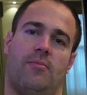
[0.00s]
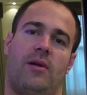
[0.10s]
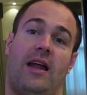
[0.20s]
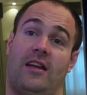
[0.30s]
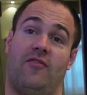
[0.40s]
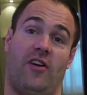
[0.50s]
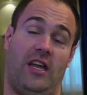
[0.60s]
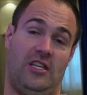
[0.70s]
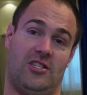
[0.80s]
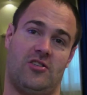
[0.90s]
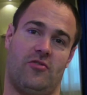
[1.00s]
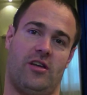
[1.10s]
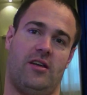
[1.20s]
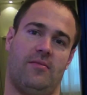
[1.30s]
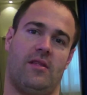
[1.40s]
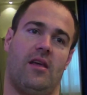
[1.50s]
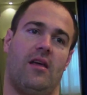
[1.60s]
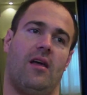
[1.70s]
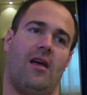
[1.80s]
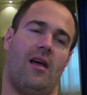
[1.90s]
planning for injury,
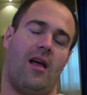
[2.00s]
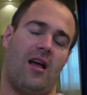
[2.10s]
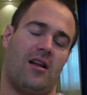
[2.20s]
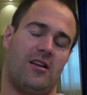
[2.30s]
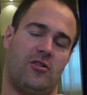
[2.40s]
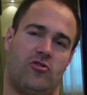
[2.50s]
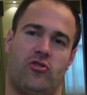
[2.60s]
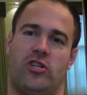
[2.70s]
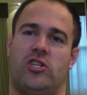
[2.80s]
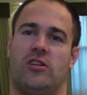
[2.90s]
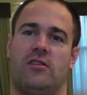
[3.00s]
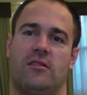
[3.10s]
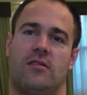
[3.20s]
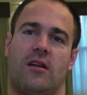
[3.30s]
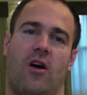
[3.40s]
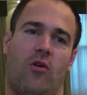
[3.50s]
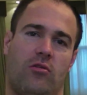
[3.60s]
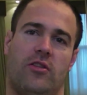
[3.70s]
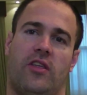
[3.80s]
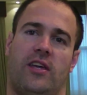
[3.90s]
nutrition,
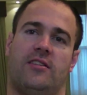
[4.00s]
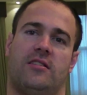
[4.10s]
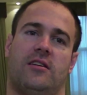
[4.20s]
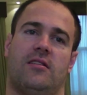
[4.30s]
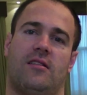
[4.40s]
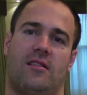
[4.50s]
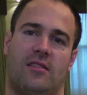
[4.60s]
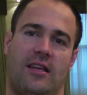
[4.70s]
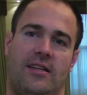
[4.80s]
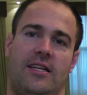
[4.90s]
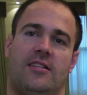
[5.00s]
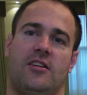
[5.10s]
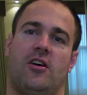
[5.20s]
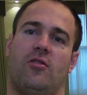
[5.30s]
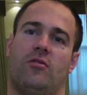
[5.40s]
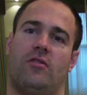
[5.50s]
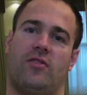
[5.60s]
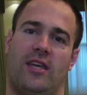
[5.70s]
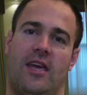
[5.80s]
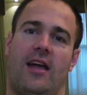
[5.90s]
all the things that they need to know,
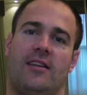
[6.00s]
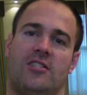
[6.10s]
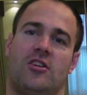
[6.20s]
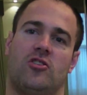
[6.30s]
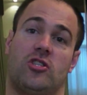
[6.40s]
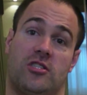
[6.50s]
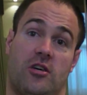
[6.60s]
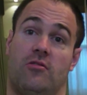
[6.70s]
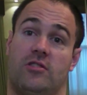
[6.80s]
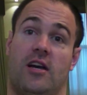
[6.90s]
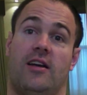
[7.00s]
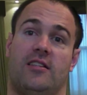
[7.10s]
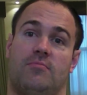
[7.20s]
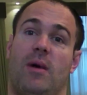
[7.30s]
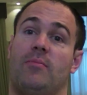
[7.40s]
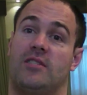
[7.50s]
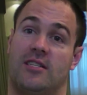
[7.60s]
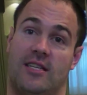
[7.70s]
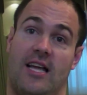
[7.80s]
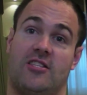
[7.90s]
they get. And it's not just those guys, mums
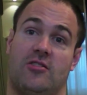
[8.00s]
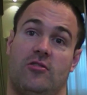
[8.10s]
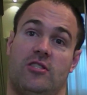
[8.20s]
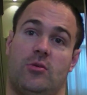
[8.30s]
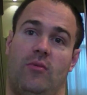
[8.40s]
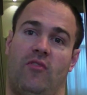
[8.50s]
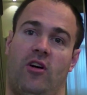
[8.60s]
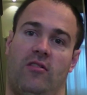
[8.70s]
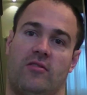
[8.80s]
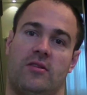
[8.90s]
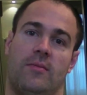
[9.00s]
and dads are also involved.